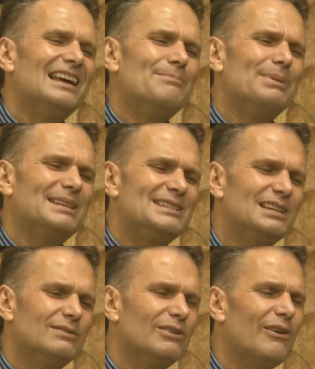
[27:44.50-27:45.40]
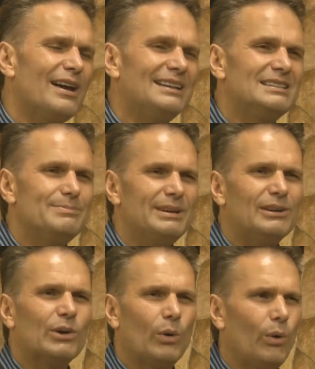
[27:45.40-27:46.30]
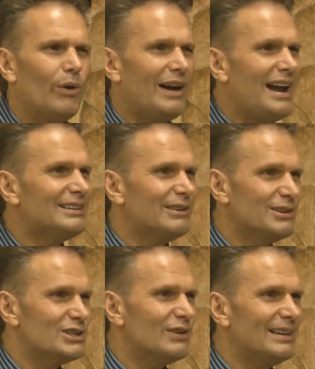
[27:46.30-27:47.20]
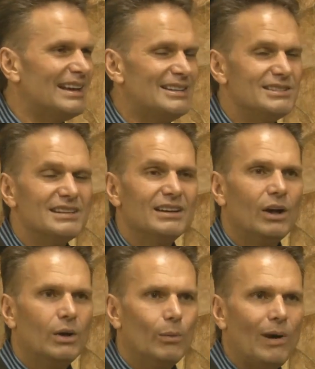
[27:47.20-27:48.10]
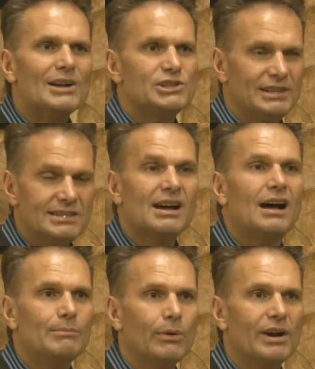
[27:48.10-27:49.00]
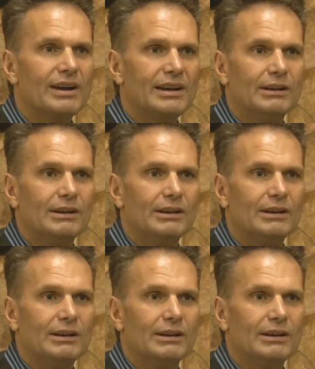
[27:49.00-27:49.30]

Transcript: but the silver lining to being a core actor on a show like that is watching Tom work and